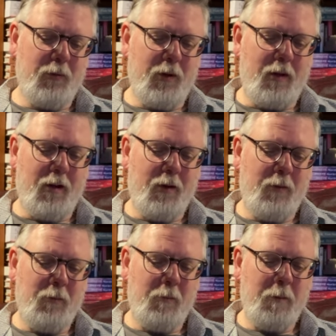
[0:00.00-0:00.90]

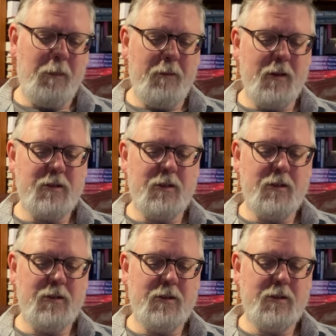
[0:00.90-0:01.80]
This
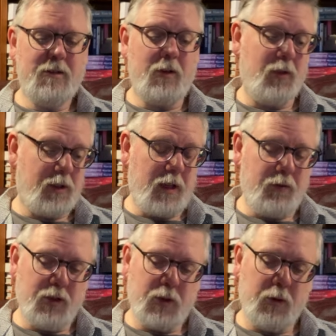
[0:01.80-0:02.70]
is
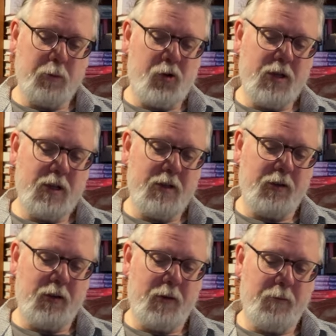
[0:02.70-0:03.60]
77, so it predated
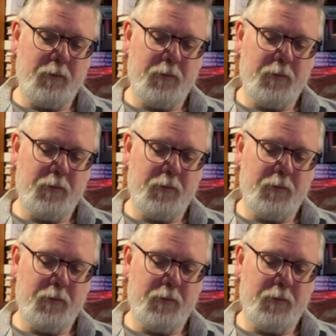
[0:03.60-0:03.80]
that.